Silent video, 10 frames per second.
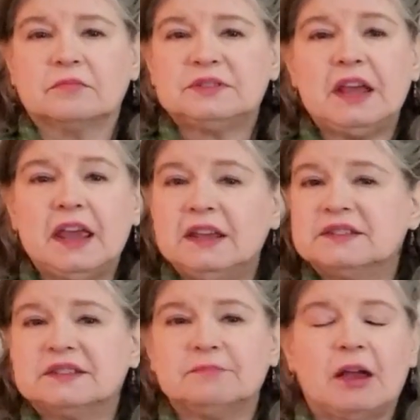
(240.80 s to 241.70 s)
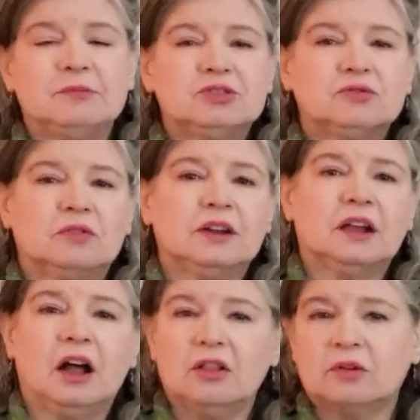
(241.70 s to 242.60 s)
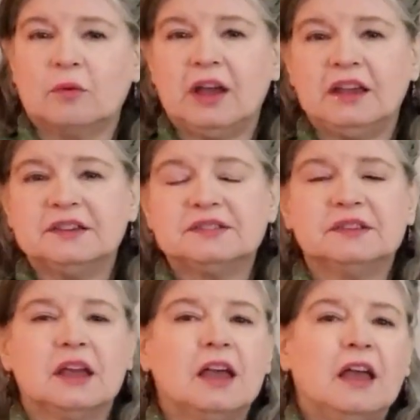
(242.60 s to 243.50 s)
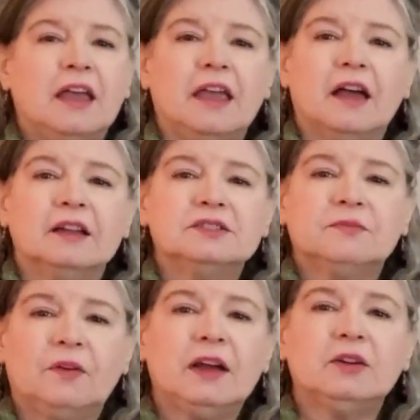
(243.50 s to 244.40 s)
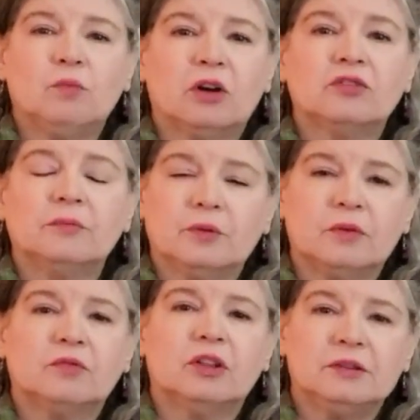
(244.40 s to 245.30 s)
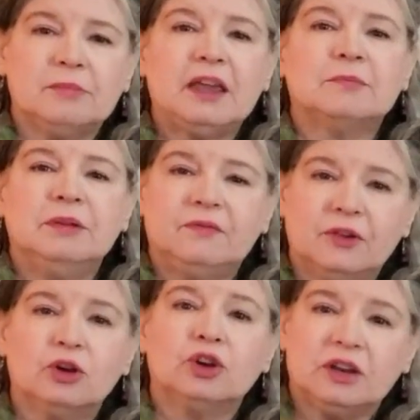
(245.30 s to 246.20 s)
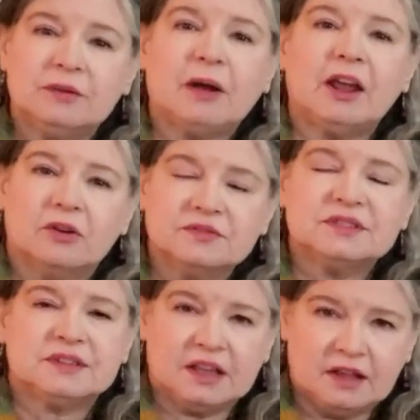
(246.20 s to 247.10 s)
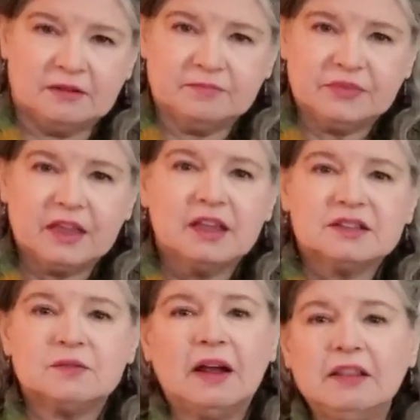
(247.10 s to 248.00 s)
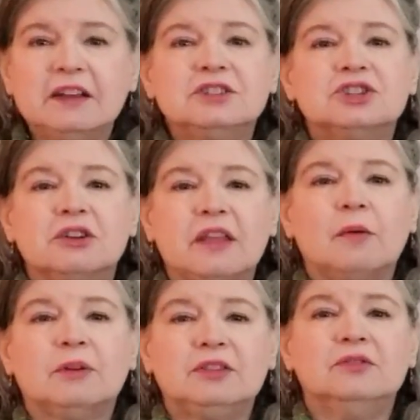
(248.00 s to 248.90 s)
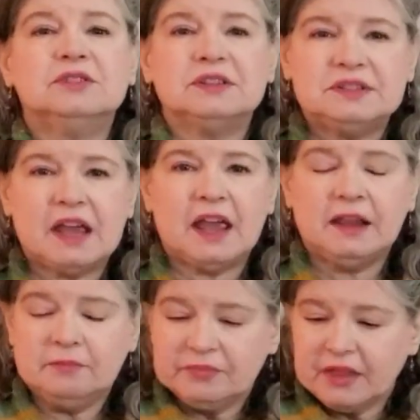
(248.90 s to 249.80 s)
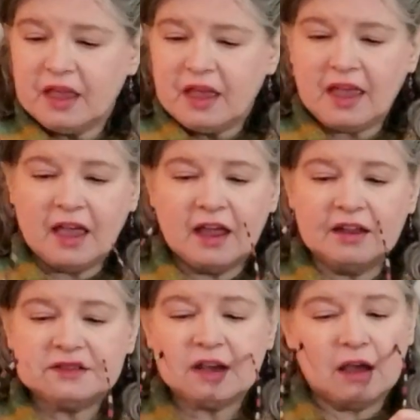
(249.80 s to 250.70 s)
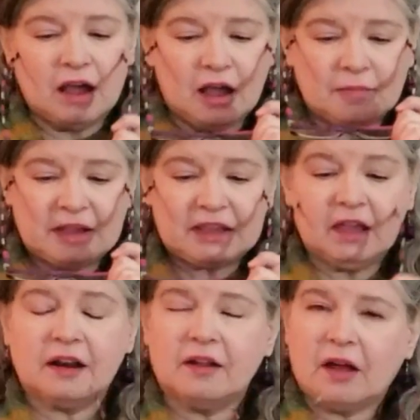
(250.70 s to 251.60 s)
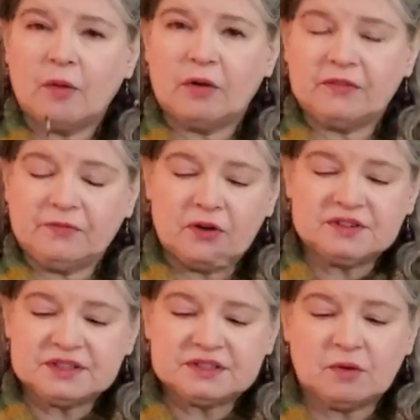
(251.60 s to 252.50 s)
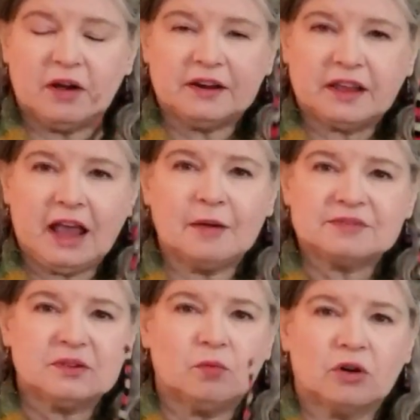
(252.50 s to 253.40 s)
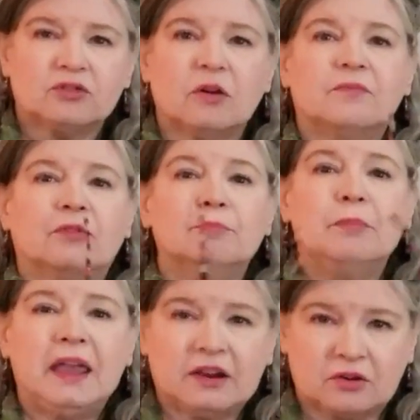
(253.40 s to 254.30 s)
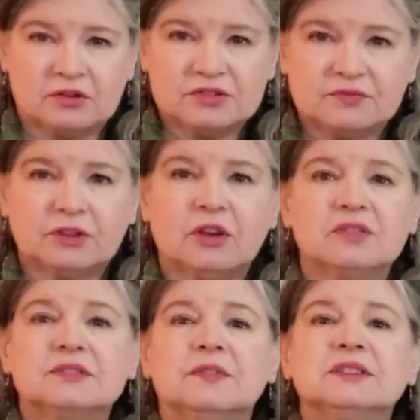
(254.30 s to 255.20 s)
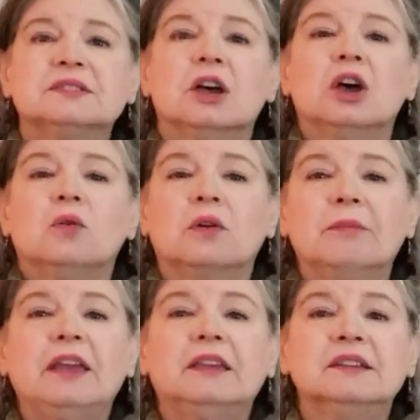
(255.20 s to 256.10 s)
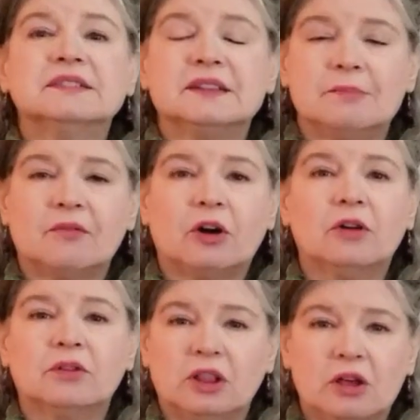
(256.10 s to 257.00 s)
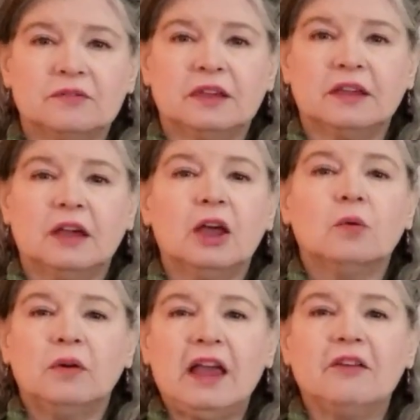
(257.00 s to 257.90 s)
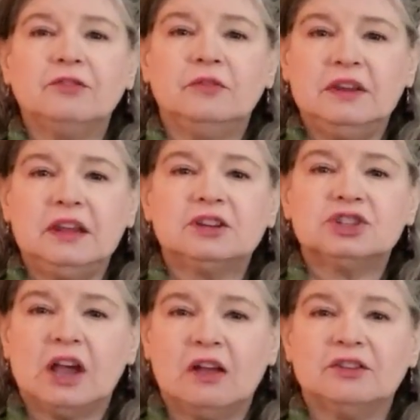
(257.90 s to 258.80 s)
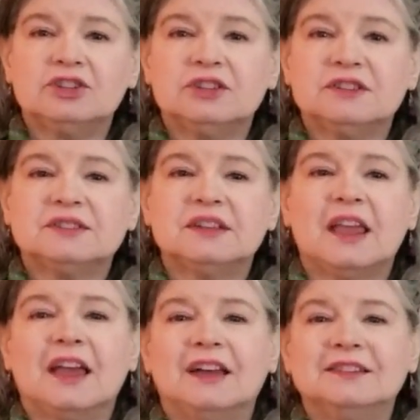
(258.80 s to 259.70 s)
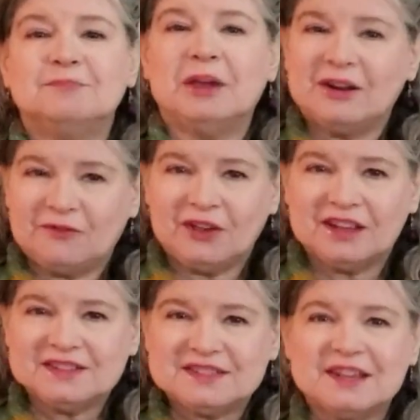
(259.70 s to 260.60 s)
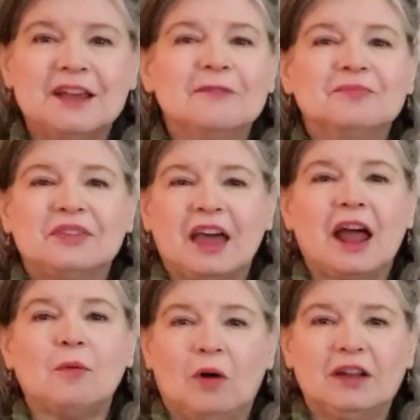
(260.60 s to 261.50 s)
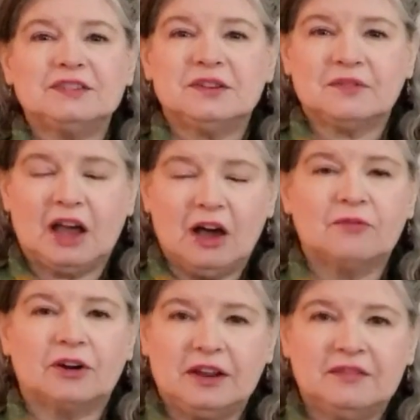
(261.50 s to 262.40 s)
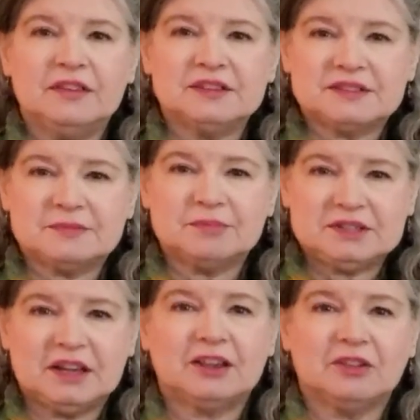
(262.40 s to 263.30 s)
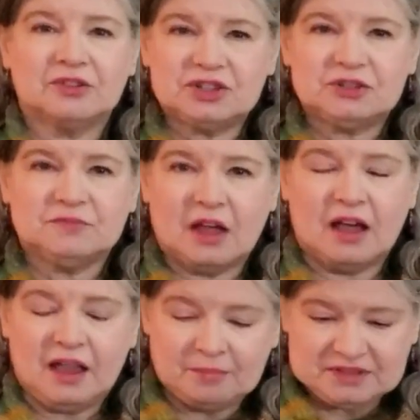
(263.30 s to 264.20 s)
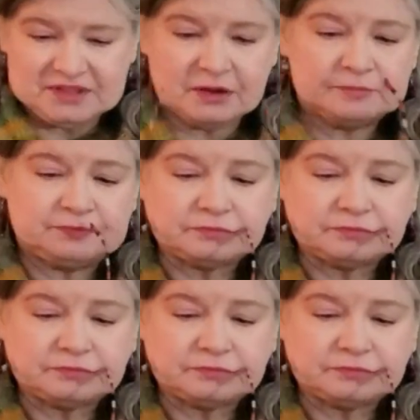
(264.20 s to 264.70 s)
tastes, my maturing colorways, and to find a wardrobe that would really make me feel good in my own skin. So I'd like to share that with you today. And again, I want to focus this on a capsule wardrobe for makers, for those of us who are making some of our own clothing. We have unique challenges and benefits that I want to cover in this particular episode.